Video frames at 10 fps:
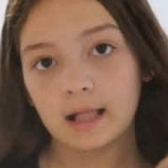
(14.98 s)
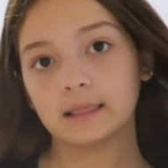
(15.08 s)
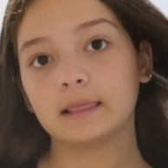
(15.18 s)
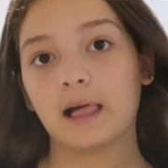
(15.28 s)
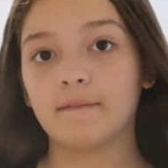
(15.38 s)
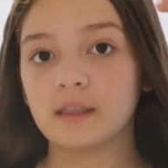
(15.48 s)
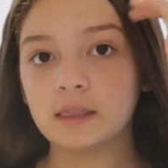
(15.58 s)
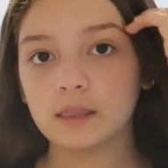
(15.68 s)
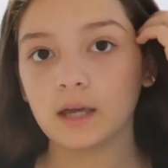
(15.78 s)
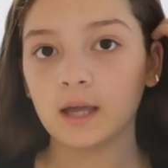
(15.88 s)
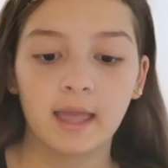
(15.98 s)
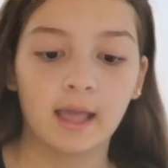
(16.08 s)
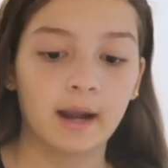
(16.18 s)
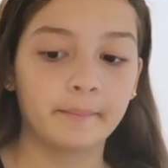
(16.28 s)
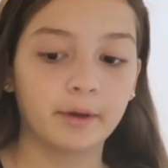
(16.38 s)
11th
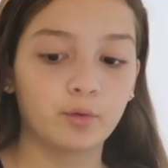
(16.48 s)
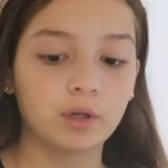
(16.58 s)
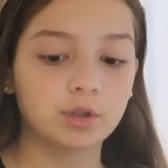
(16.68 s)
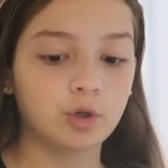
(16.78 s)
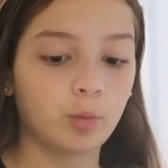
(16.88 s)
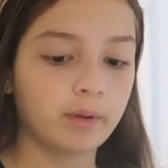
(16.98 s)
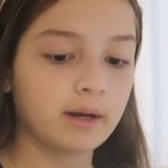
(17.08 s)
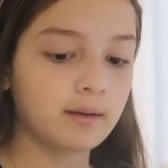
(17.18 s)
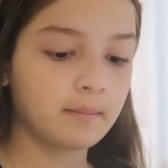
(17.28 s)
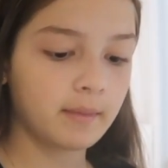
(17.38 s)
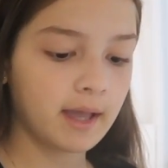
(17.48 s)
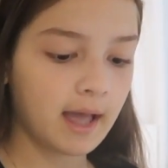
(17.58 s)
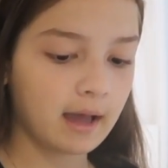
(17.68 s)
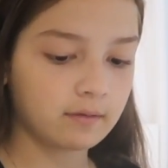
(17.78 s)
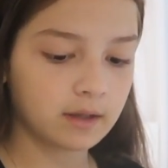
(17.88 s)
and I'm going to open my
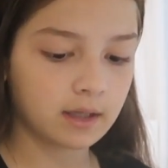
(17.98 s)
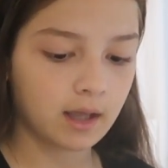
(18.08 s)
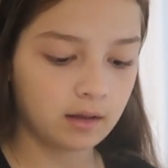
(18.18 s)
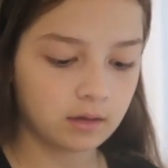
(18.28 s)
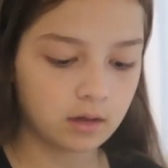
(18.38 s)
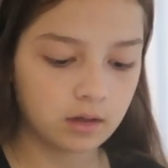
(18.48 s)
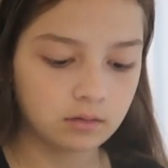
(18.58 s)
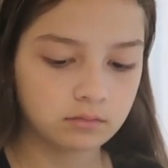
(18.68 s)
advent calendar